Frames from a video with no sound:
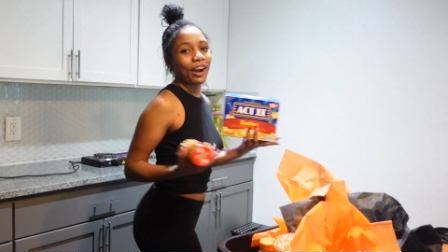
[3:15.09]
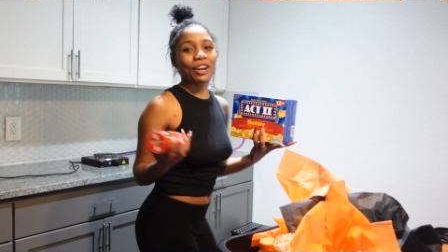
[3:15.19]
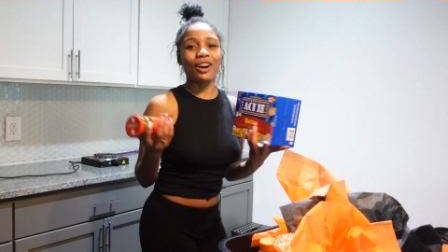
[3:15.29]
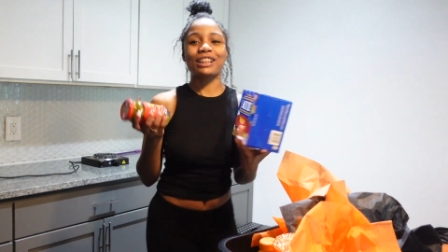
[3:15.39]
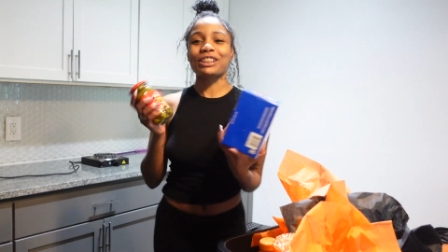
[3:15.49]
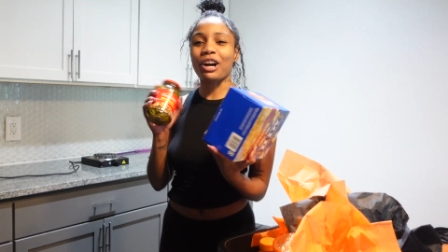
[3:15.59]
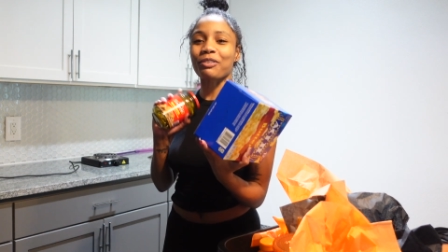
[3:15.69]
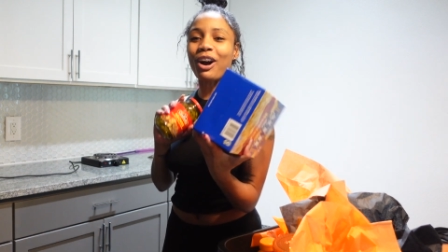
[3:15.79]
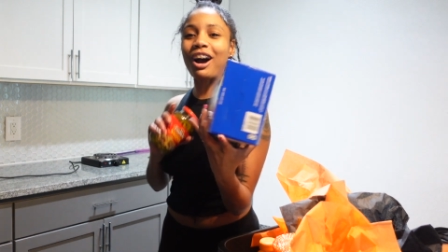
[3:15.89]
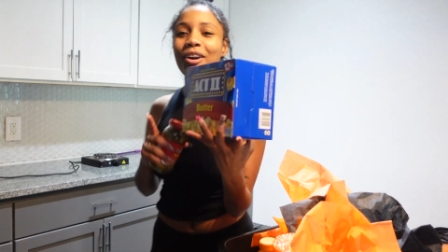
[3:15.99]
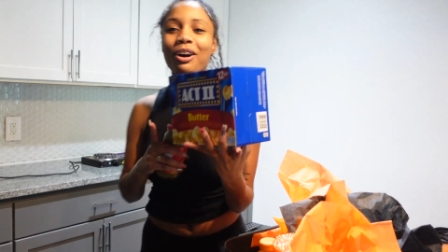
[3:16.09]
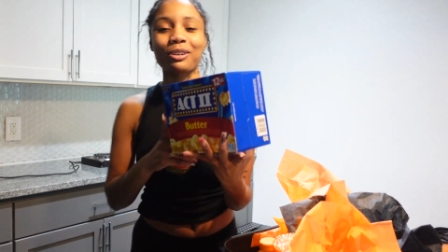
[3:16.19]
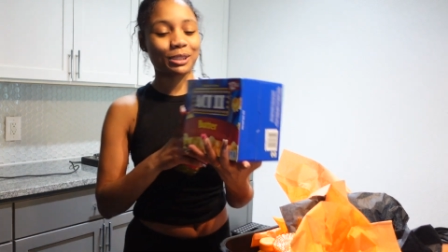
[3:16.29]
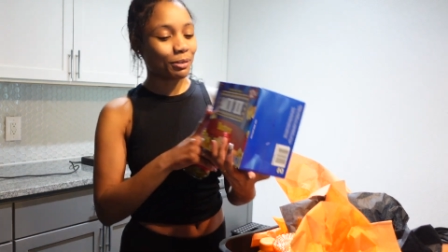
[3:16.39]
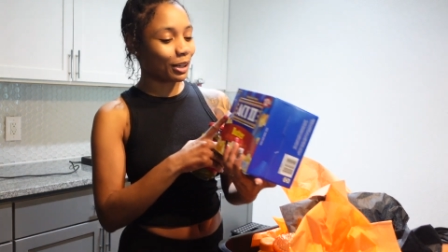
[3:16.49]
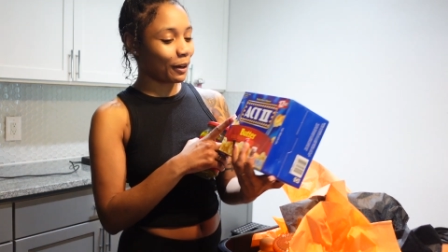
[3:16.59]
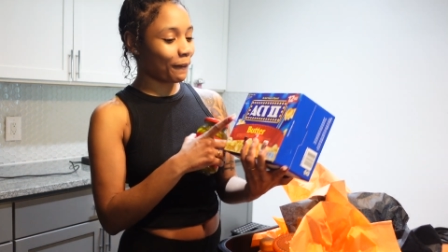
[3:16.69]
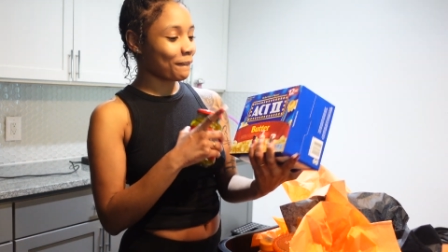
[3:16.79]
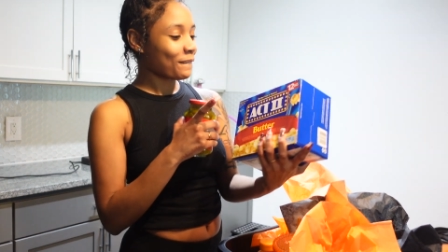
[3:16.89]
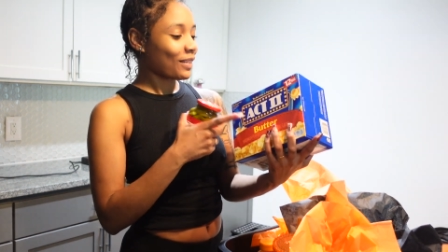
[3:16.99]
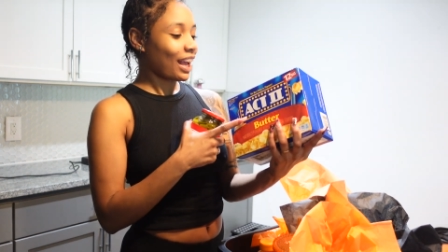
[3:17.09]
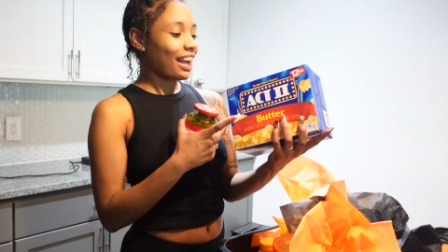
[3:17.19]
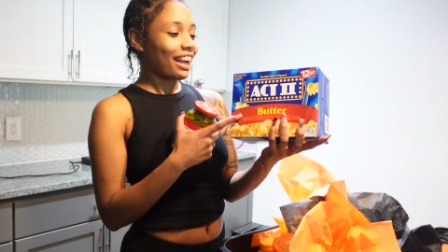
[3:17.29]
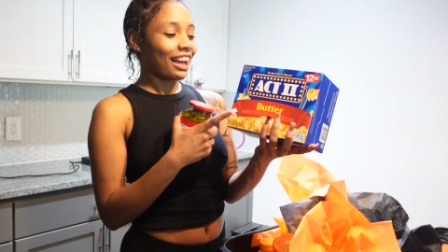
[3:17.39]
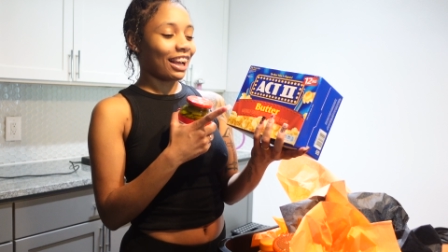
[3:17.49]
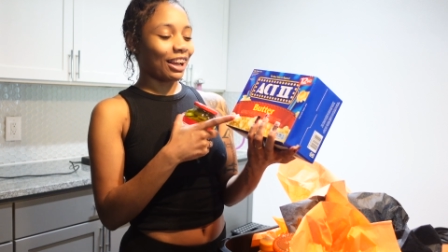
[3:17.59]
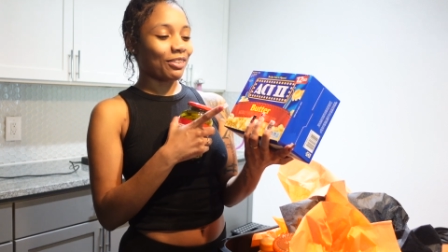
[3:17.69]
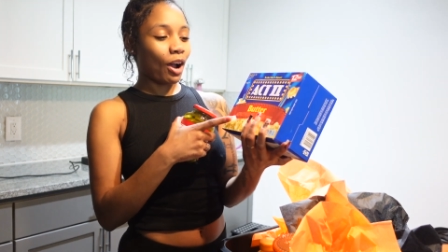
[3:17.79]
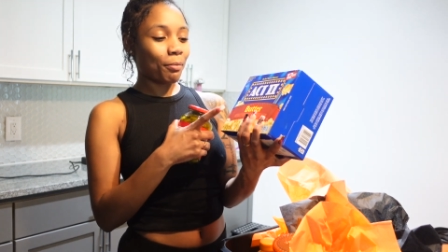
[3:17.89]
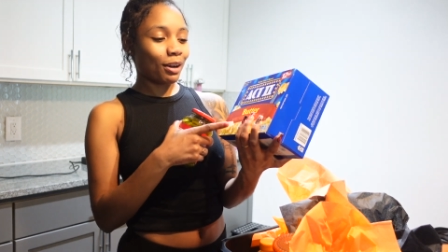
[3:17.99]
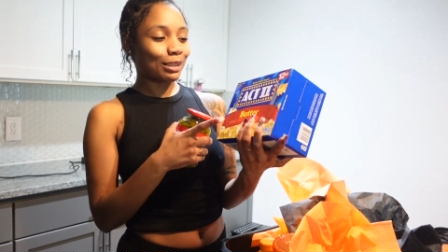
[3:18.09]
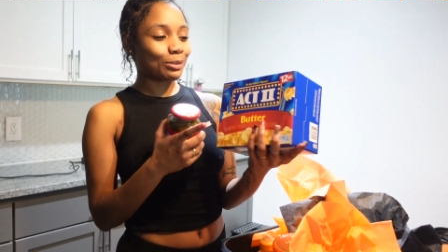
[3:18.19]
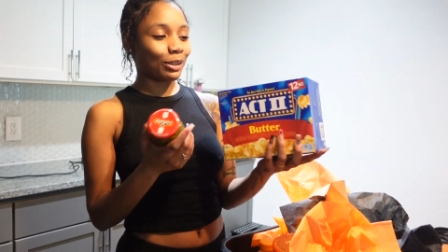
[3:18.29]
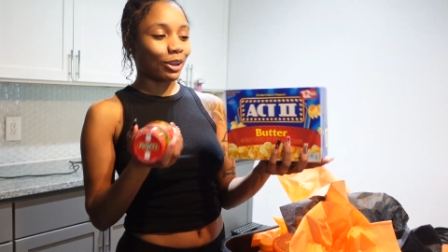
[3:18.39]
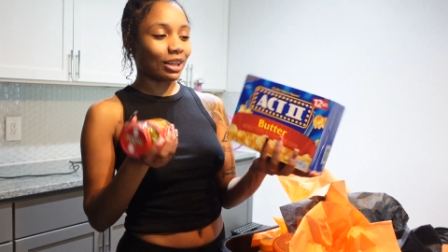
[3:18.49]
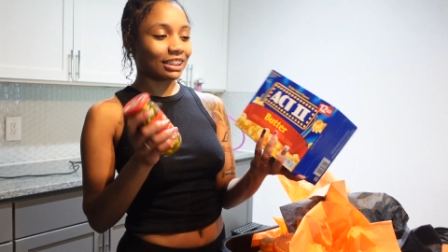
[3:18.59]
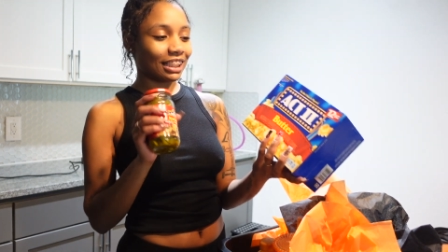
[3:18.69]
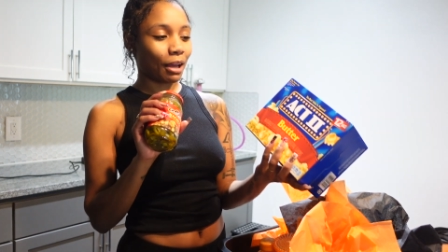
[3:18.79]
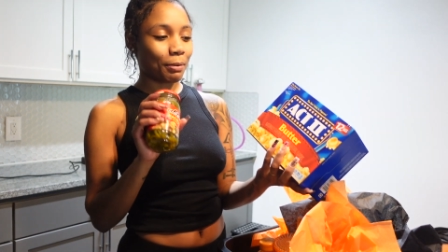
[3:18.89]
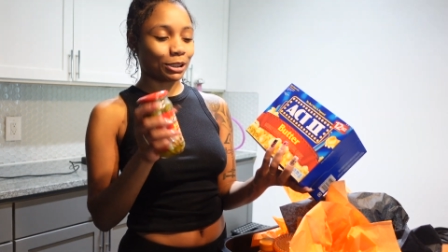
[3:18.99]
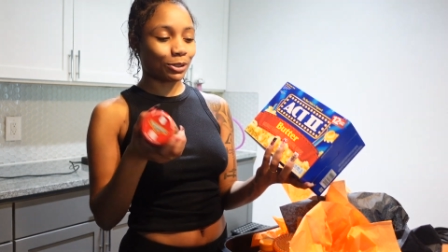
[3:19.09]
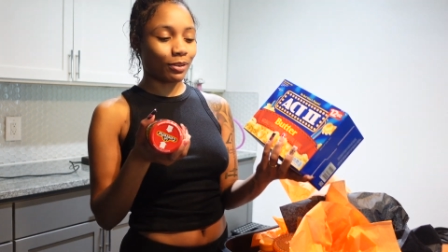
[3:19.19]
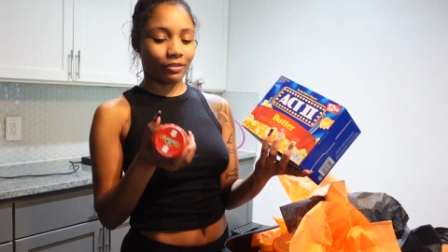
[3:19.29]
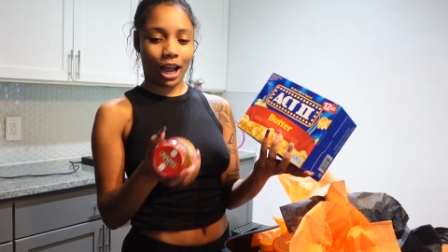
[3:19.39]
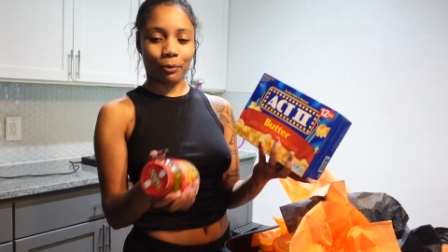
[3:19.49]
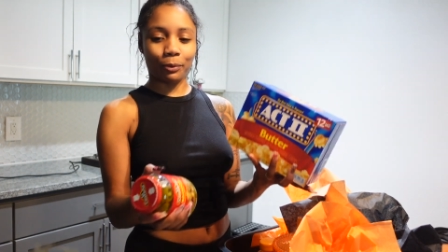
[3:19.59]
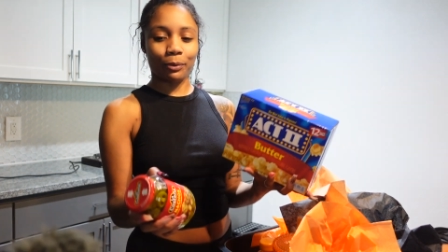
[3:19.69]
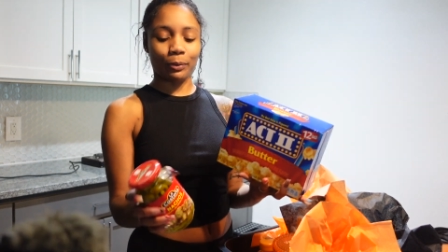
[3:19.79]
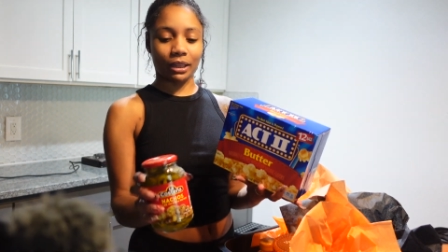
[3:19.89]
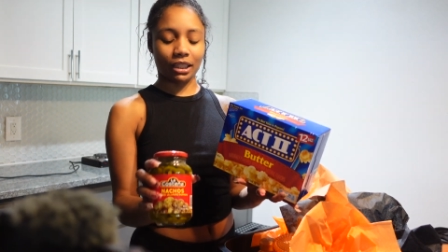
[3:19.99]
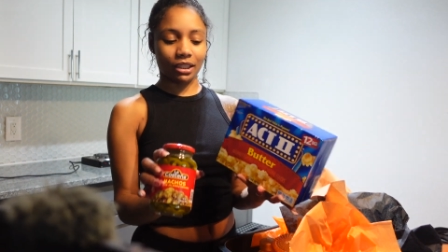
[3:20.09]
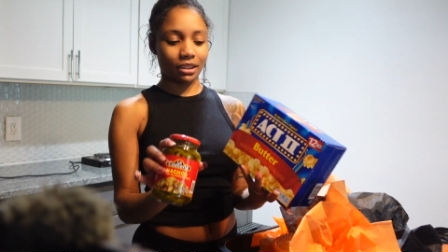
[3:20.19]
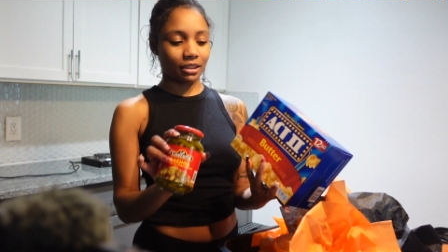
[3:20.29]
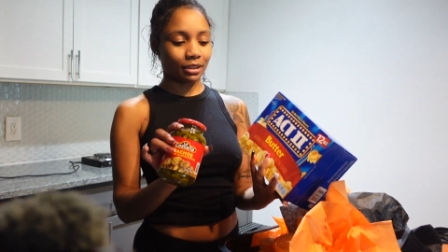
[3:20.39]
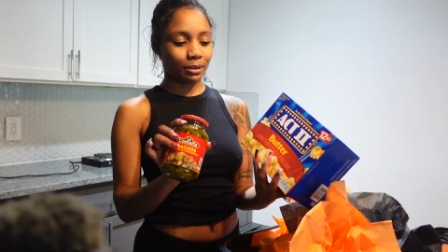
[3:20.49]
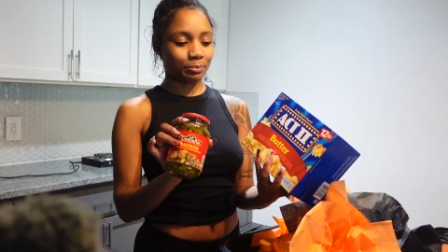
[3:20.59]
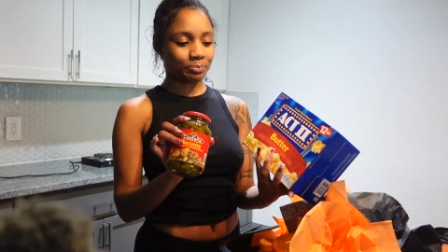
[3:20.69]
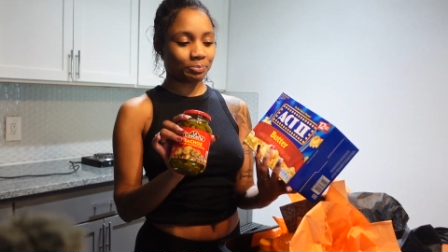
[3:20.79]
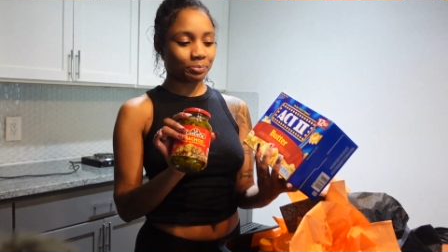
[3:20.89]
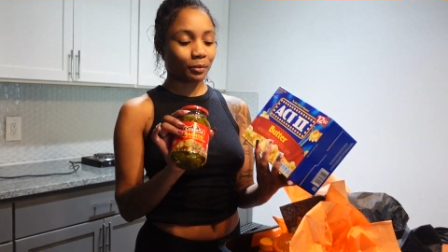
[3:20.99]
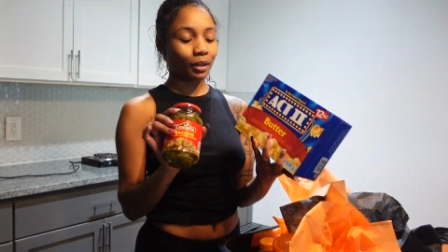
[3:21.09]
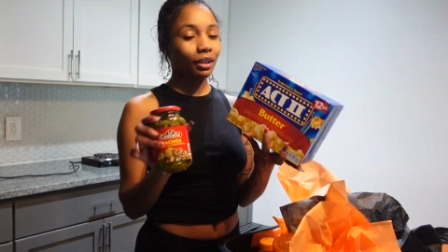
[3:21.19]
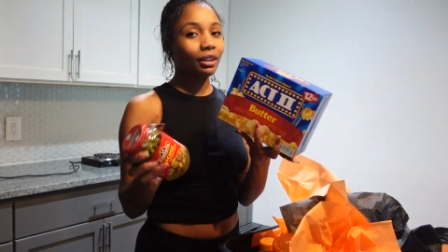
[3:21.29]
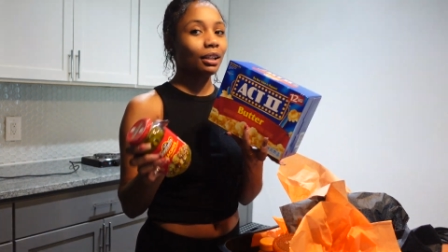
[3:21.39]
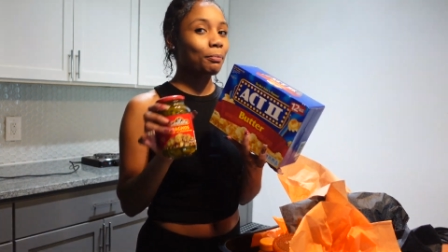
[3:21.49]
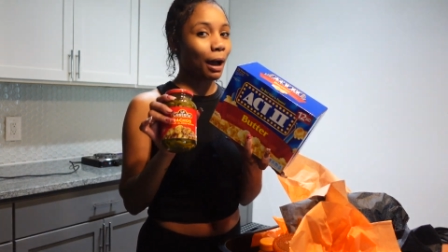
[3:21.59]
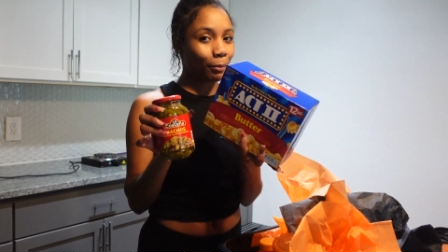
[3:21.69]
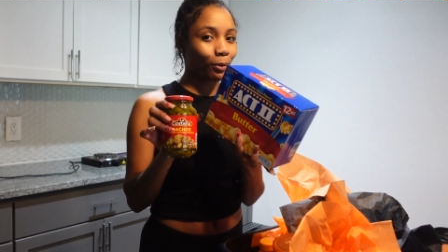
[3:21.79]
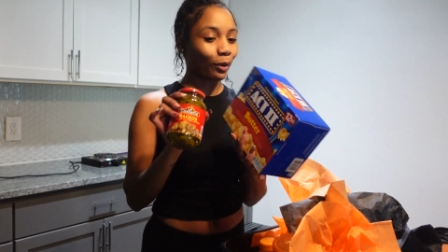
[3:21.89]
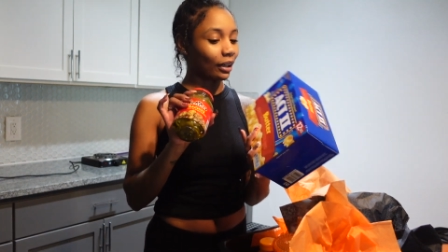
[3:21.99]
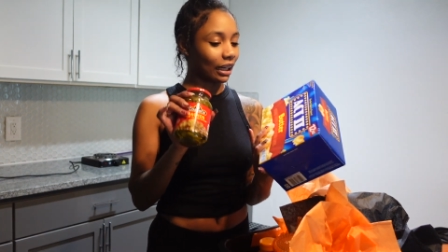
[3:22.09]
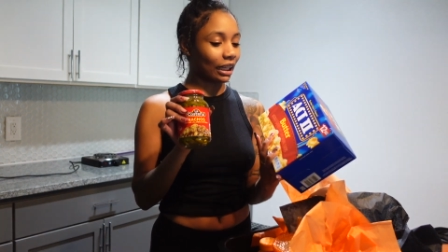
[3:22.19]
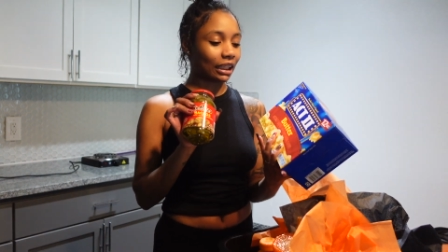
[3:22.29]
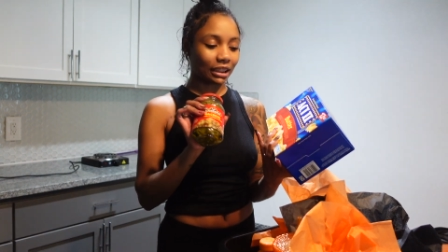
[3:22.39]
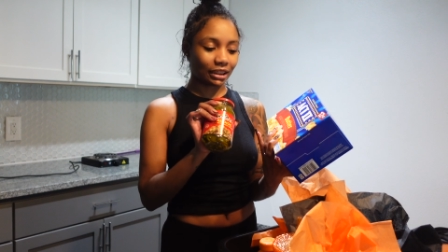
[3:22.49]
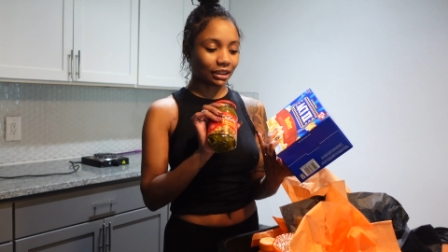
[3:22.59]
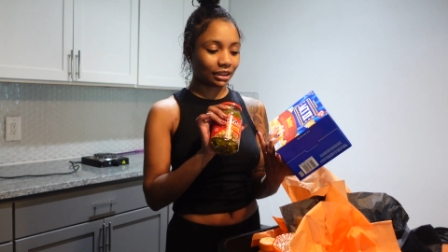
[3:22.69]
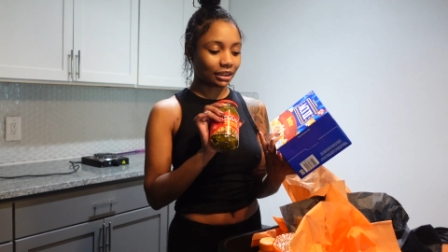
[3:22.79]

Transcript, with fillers: y'all. So y'all on Twitter. Ah, okay. If y'all been on Twitter, y'all seen that picture going viral with the um the popcorn and the